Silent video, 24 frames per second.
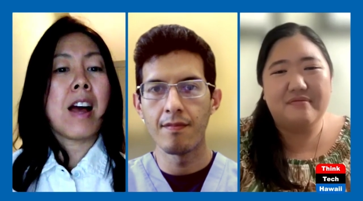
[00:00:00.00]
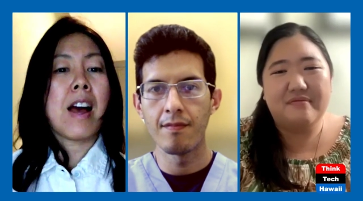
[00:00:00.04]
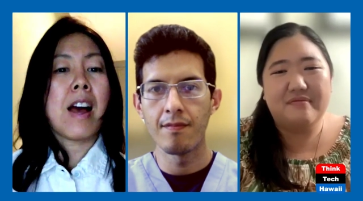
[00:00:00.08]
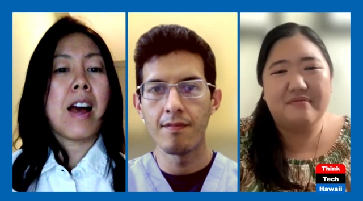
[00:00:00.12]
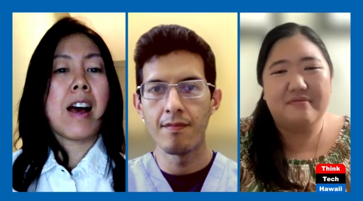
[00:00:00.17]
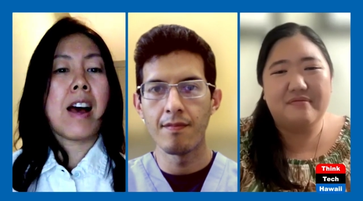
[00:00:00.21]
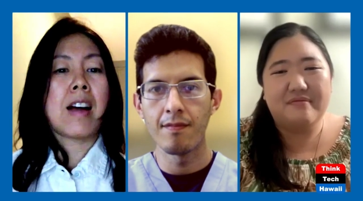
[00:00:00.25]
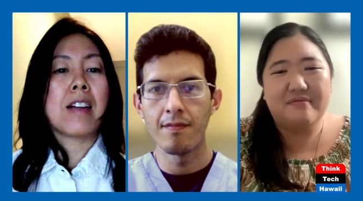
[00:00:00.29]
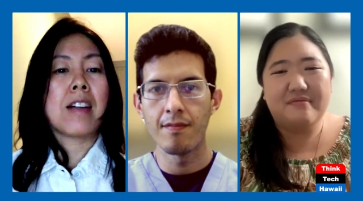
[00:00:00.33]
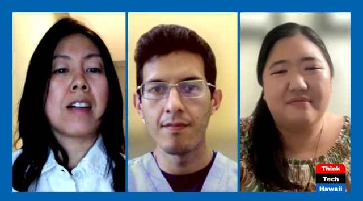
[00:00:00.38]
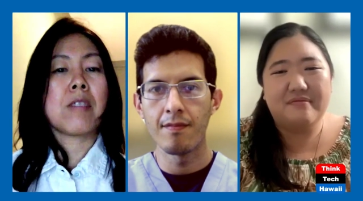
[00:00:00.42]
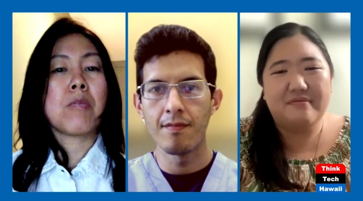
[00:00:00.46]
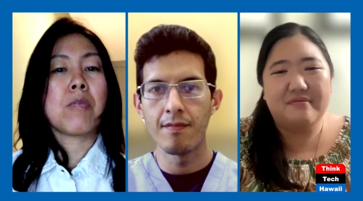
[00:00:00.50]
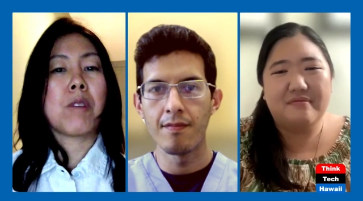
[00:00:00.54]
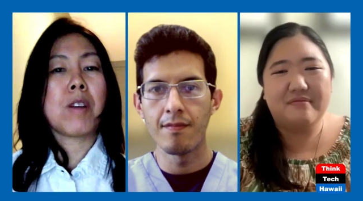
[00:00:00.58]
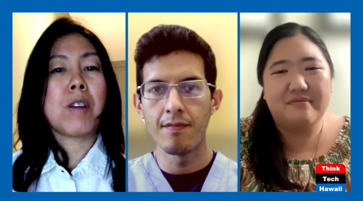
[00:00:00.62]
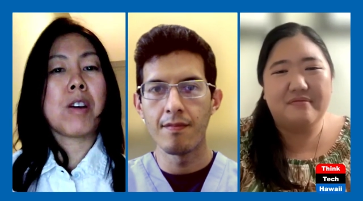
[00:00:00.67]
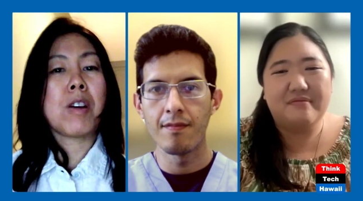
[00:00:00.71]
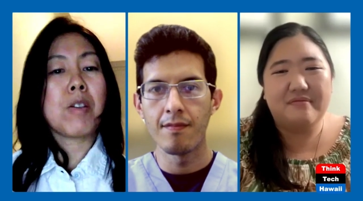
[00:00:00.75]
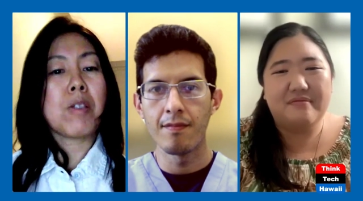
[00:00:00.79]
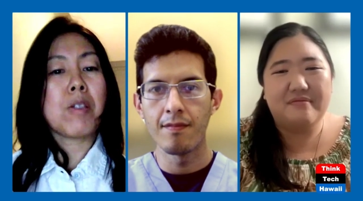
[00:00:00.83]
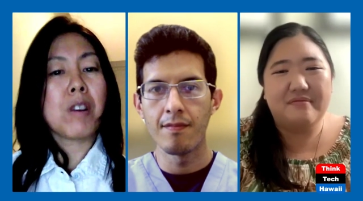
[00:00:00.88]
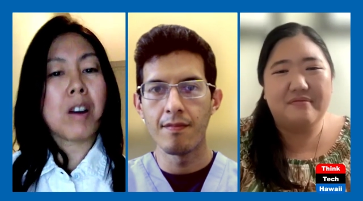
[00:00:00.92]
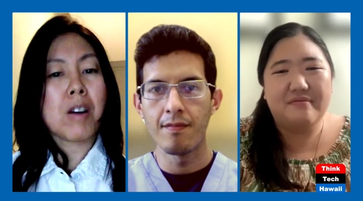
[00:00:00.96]
Speaker 1: and
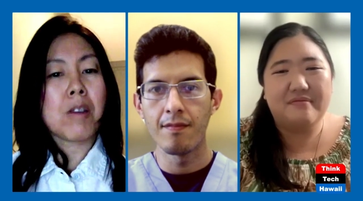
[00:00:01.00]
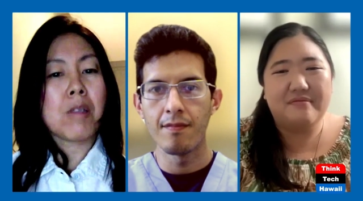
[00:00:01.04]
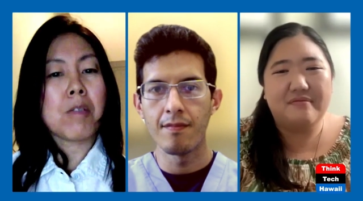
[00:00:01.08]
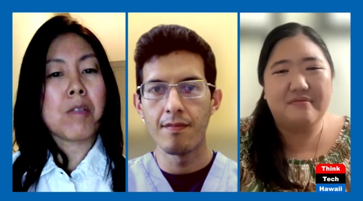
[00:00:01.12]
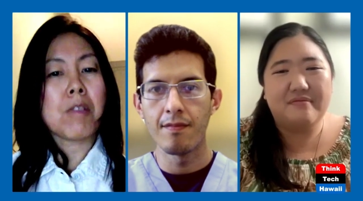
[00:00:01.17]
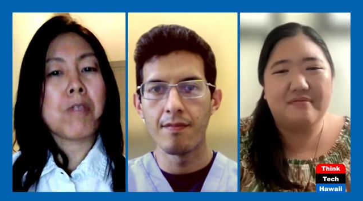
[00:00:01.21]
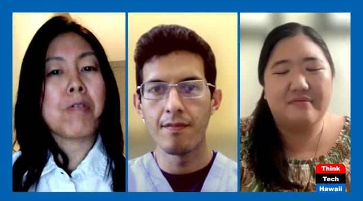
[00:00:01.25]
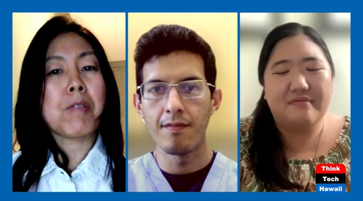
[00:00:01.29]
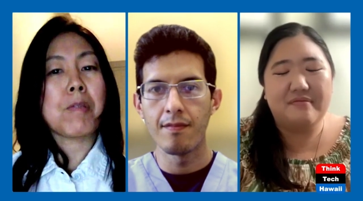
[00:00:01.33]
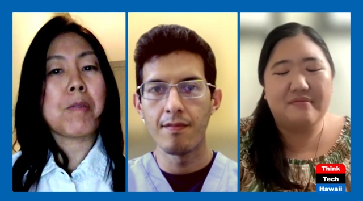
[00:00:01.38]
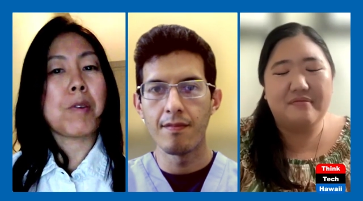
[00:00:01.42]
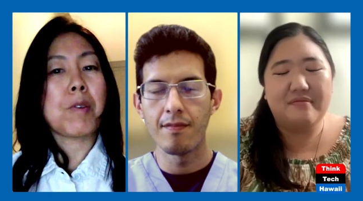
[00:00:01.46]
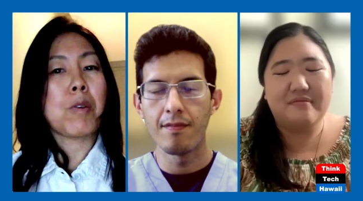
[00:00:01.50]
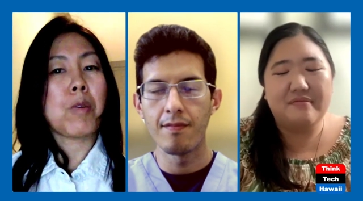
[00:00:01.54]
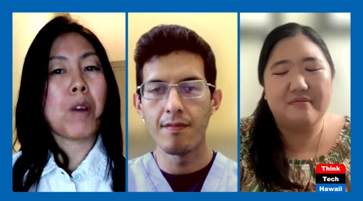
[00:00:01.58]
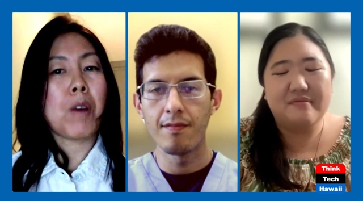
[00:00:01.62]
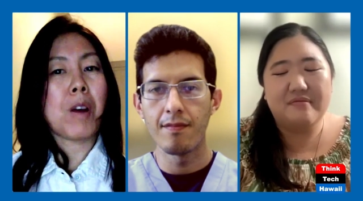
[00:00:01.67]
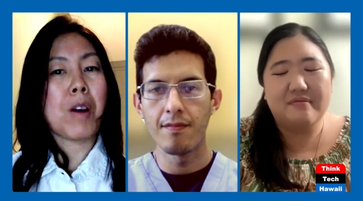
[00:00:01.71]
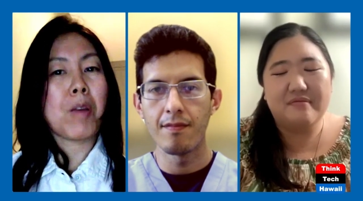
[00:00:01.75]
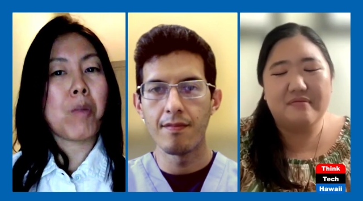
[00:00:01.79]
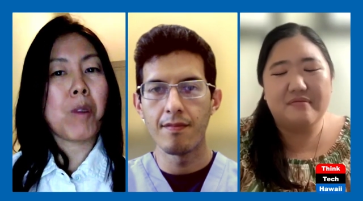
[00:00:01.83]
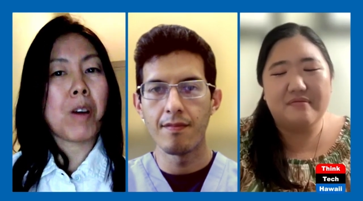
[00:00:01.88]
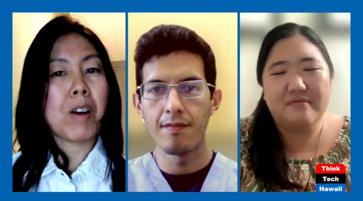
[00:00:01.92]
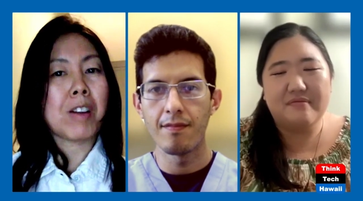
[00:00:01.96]
Rae Okawa from the
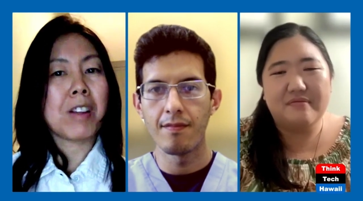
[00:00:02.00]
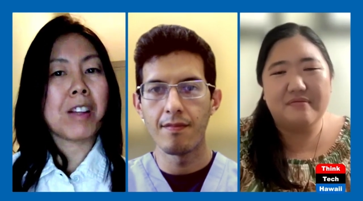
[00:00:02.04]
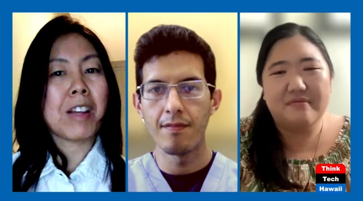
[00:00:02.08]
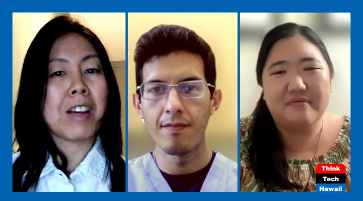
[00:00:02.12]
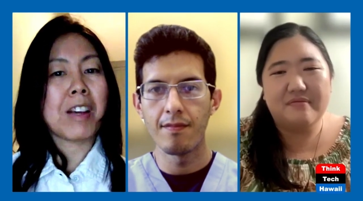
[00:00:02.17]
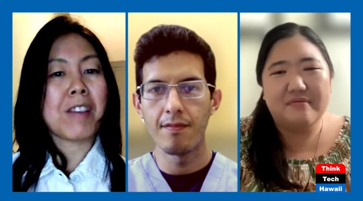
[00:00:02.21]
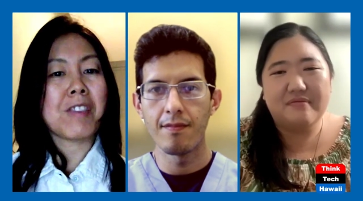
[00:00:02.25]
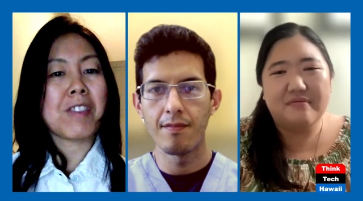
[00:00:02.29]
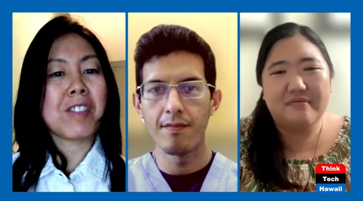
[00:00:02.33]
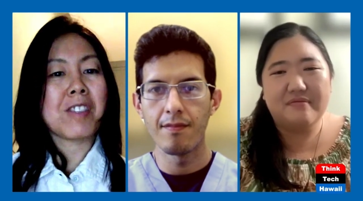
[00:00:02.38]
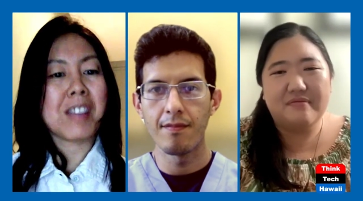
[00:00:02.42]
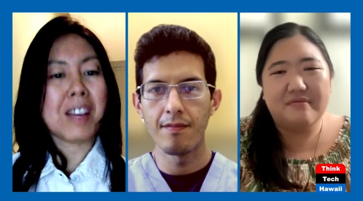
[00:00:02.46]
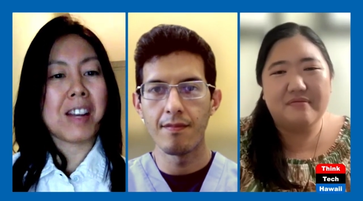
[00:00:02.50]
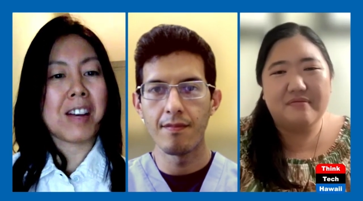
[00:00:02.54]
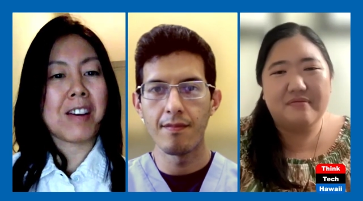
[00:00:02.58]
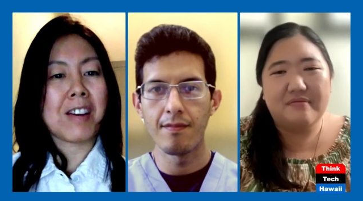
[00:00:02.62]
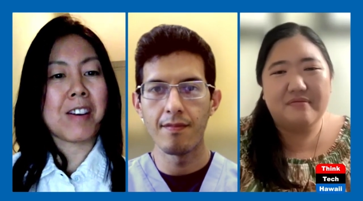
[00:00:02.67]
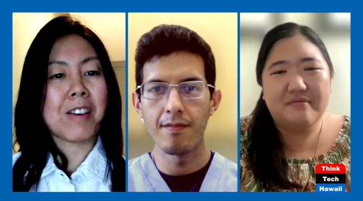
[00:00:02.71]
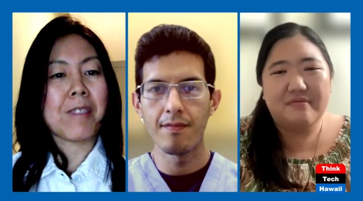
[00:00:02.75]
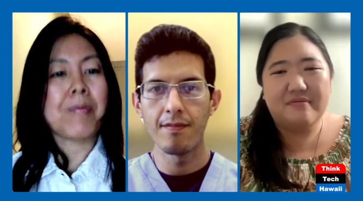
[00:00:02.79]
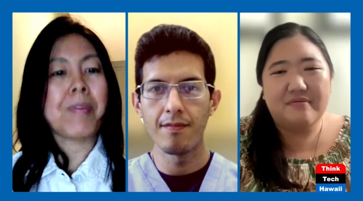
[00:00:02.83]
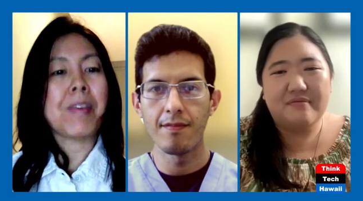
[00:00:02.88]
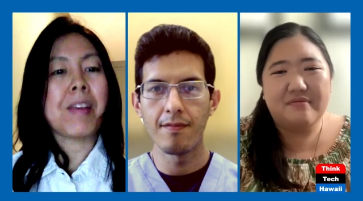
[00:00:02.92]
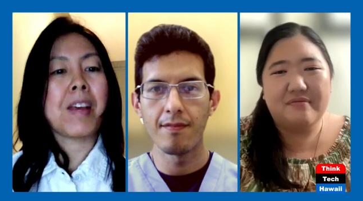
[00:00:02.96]
Hawaii Wildlife
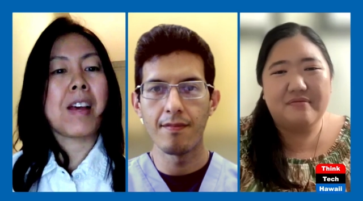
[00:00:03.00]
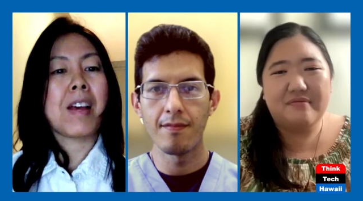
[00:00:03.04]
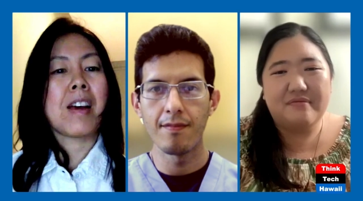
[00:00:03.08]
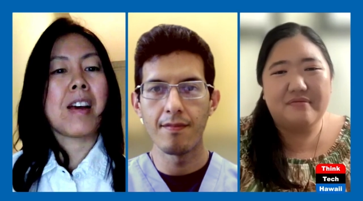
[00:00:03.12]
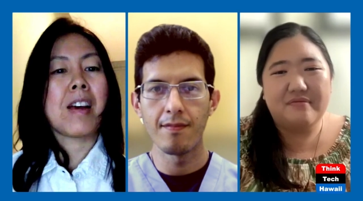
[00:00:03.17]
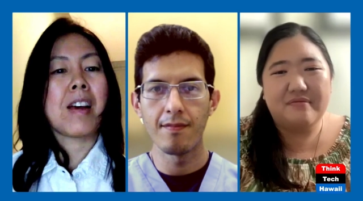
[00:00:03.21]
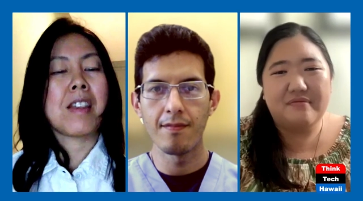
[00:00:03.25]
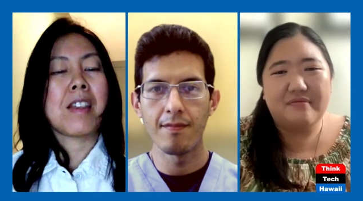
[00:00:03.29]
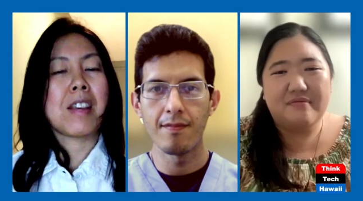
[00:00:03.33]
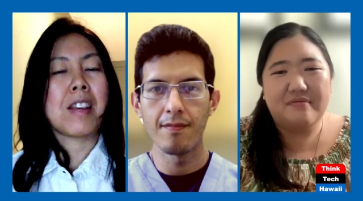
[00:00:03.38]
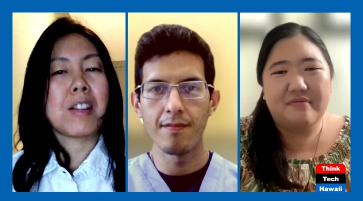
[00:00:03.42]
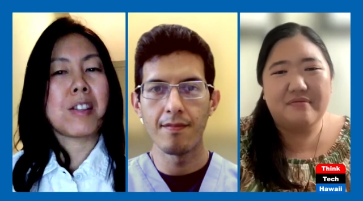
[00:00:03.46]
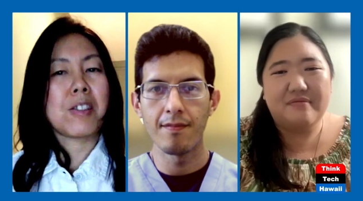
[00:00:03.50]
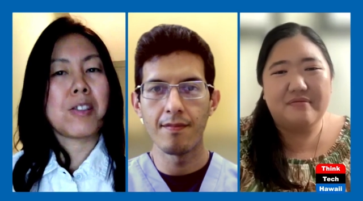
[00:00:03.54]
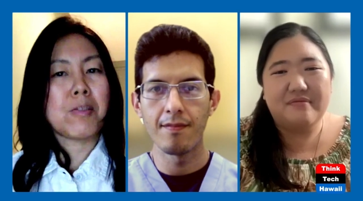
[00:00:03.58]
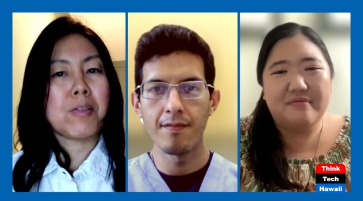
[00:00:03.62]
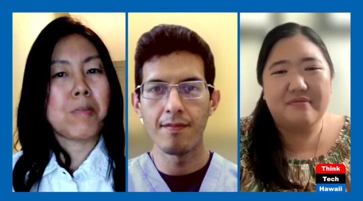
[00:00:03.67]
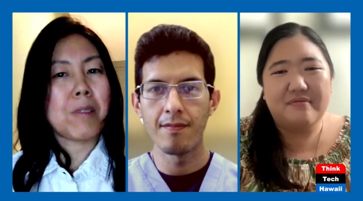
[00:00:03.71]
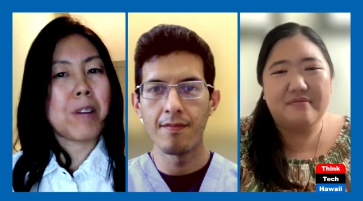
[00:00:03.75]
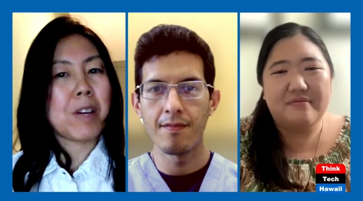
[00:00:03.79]
Center. Thanks to